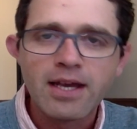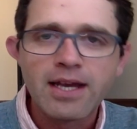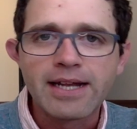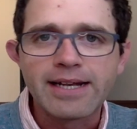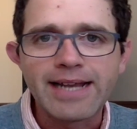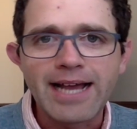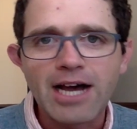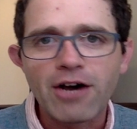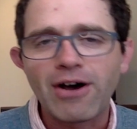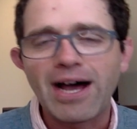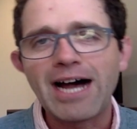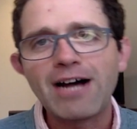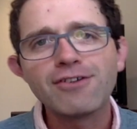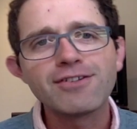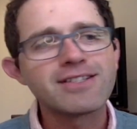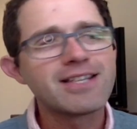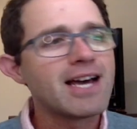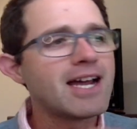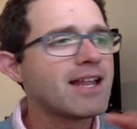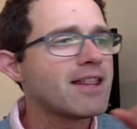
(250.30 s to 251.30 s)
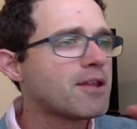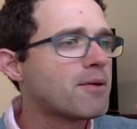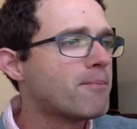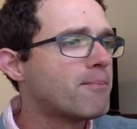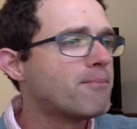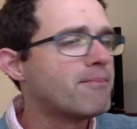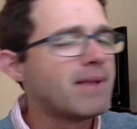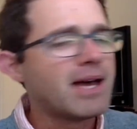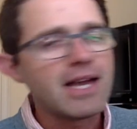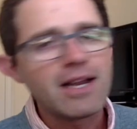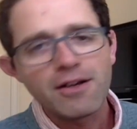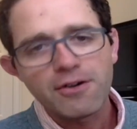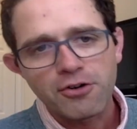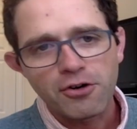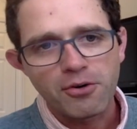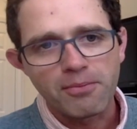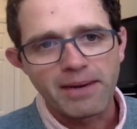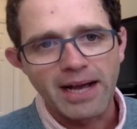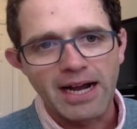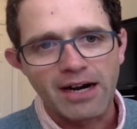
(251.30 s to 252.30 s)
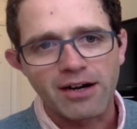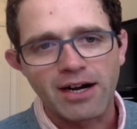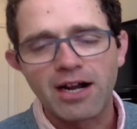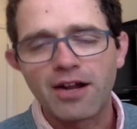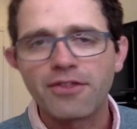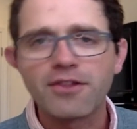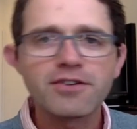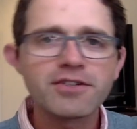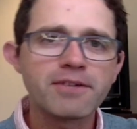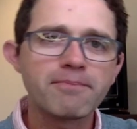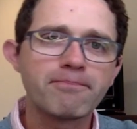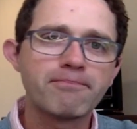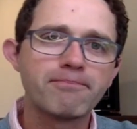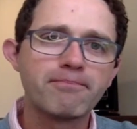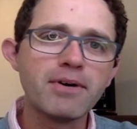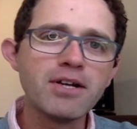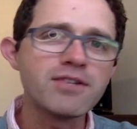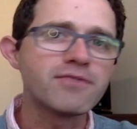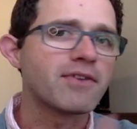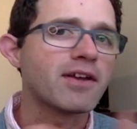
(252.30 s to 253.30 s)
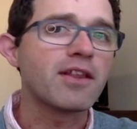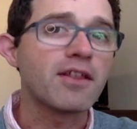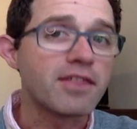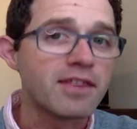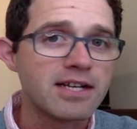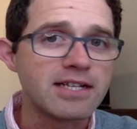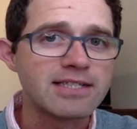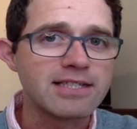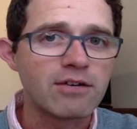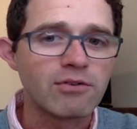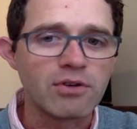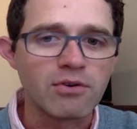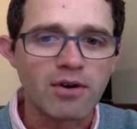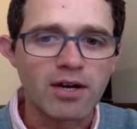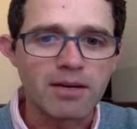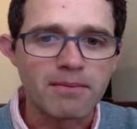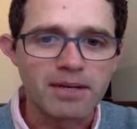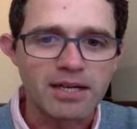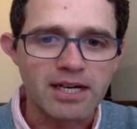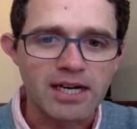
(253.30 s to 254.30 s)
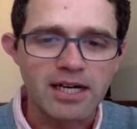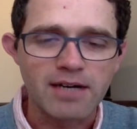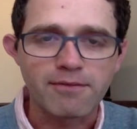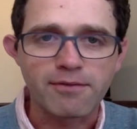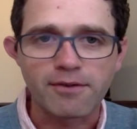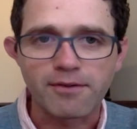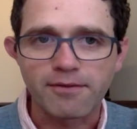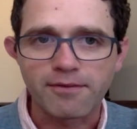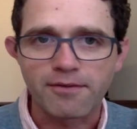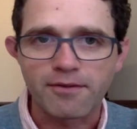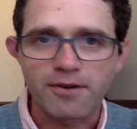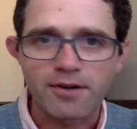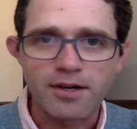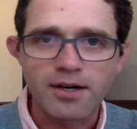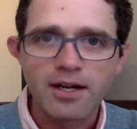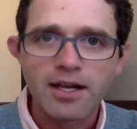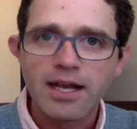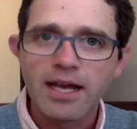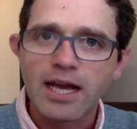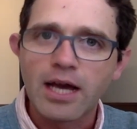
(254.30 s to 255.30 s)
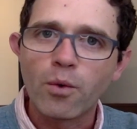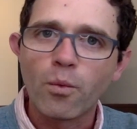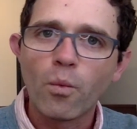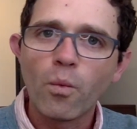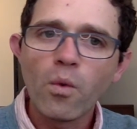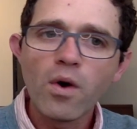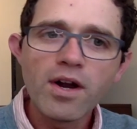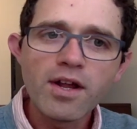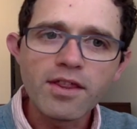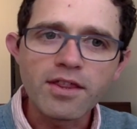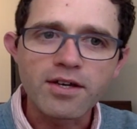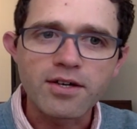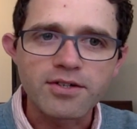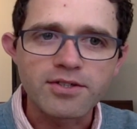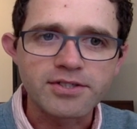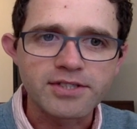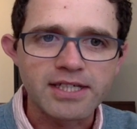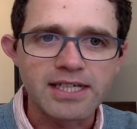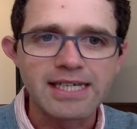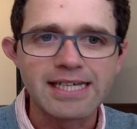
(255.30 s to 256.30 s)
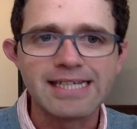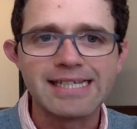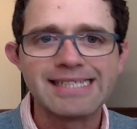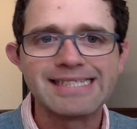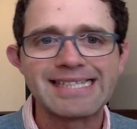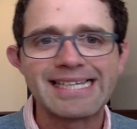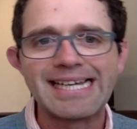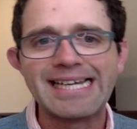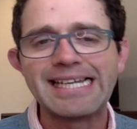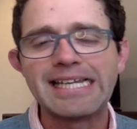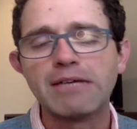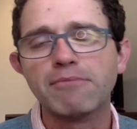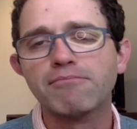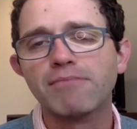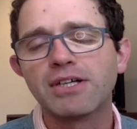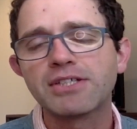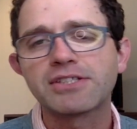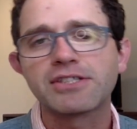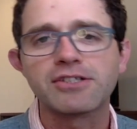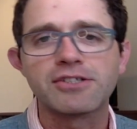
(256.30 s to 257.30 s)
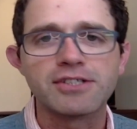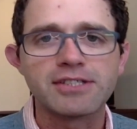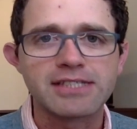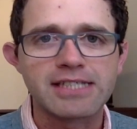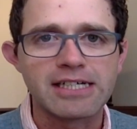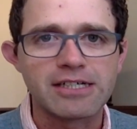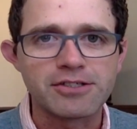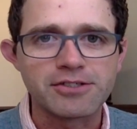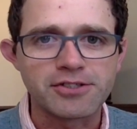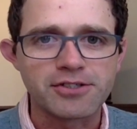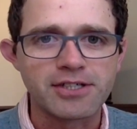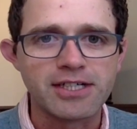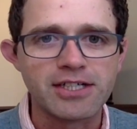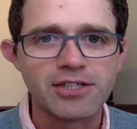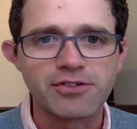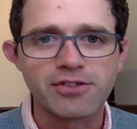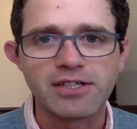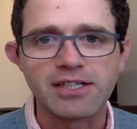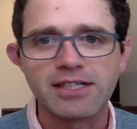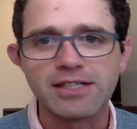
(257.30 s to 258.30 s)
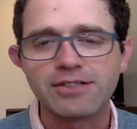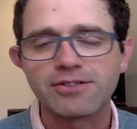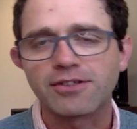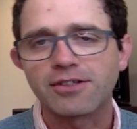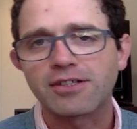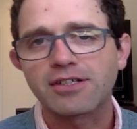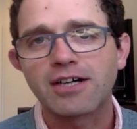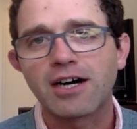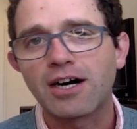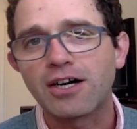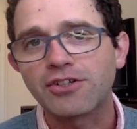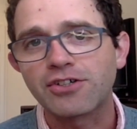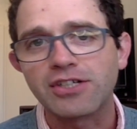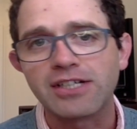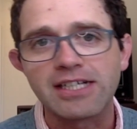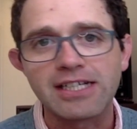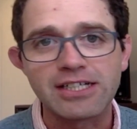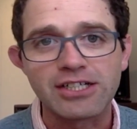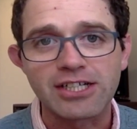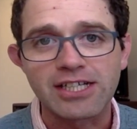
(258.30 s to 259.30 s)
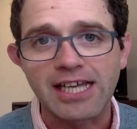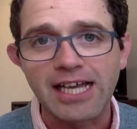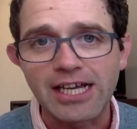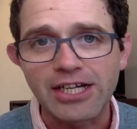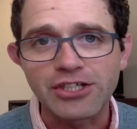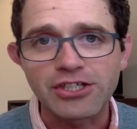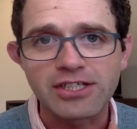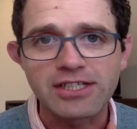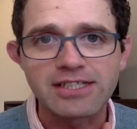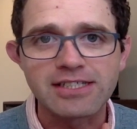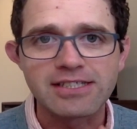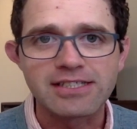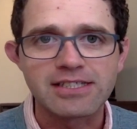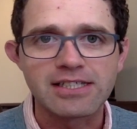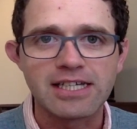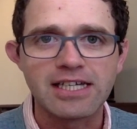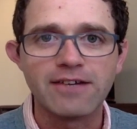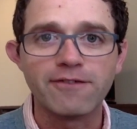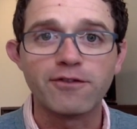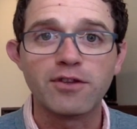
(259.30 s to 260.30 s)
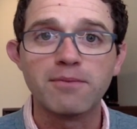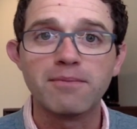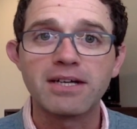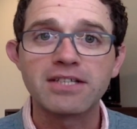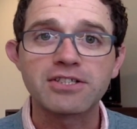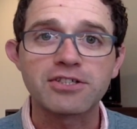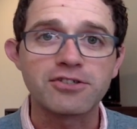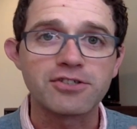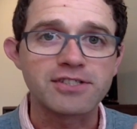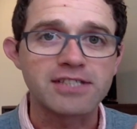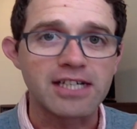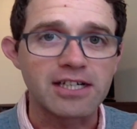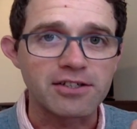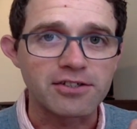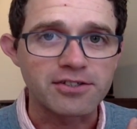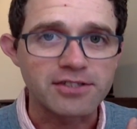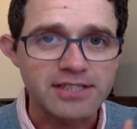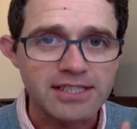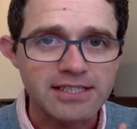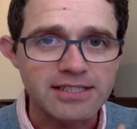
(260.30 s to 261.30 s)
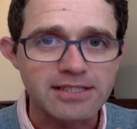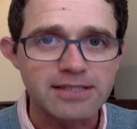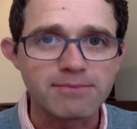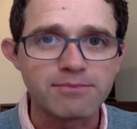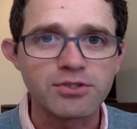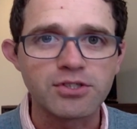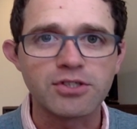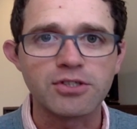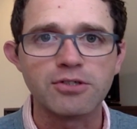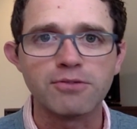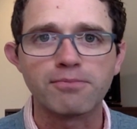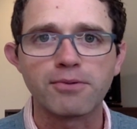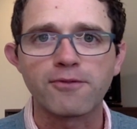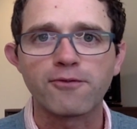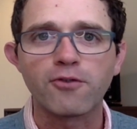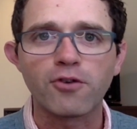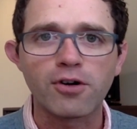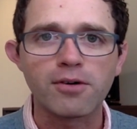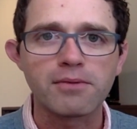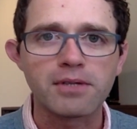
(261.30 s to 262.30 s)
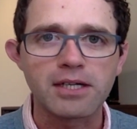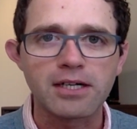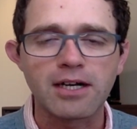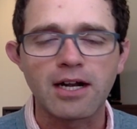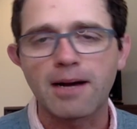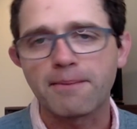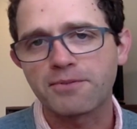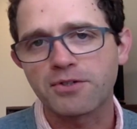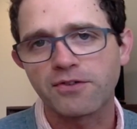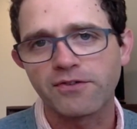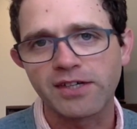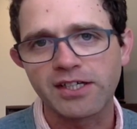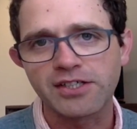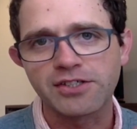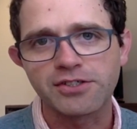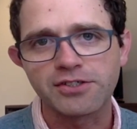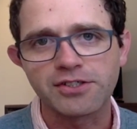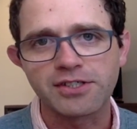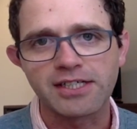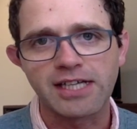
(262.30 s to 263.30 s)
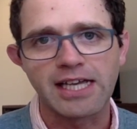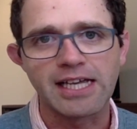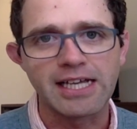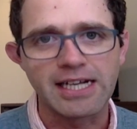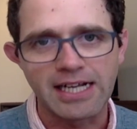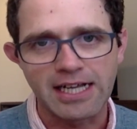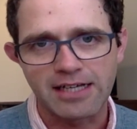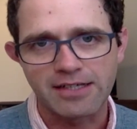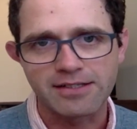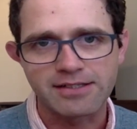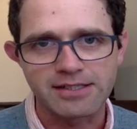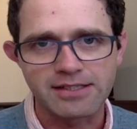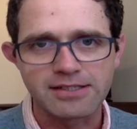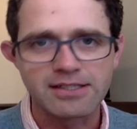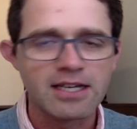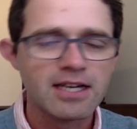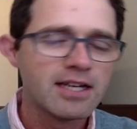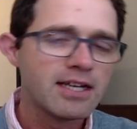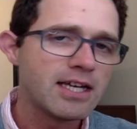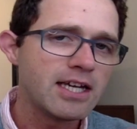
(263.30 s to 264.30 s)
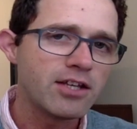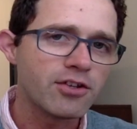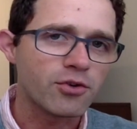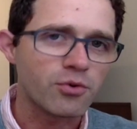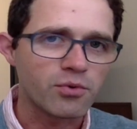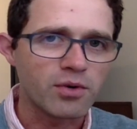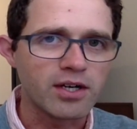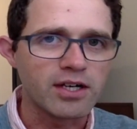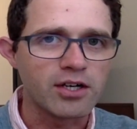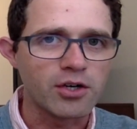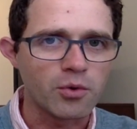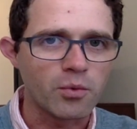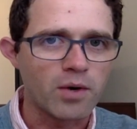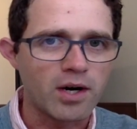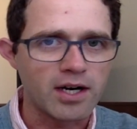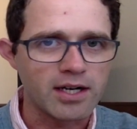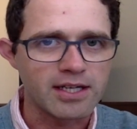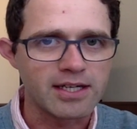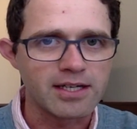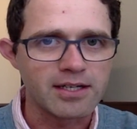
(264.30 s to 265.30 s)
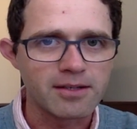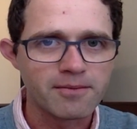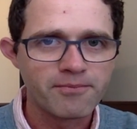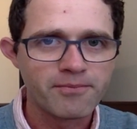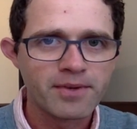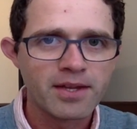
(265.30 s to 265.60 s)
Now, outside of the medical background, there's a bunch of other things that we want to be careful for. And one of those is any musculoskeletal injuries or contraindications of the musculoskeletal system to performing an observational gait analysis, either running or walking.